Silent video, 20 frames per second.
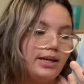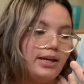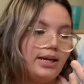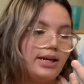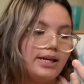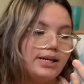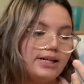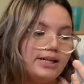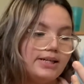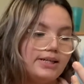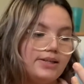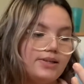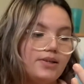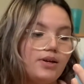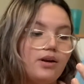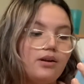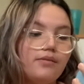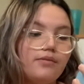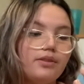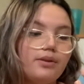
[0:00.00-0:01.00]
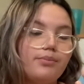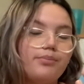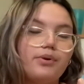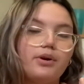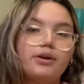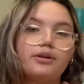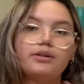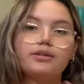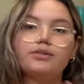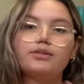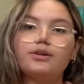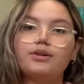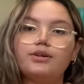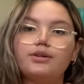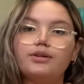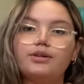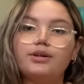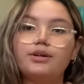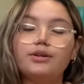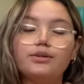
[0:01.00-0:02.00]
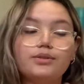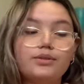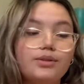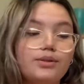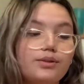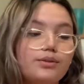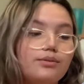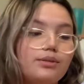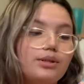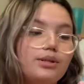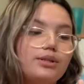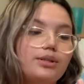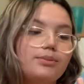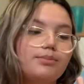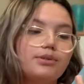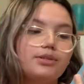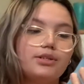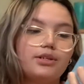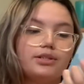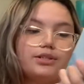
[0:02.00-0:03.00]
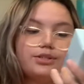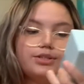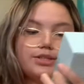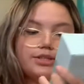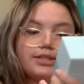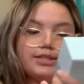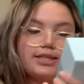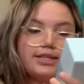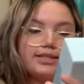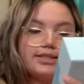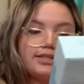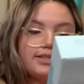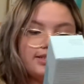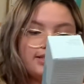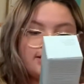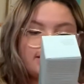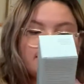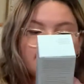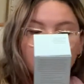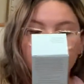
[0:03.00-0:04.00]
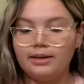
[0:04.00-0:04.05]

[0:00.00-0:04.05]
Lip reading: And all of their products are also dermatologist tested.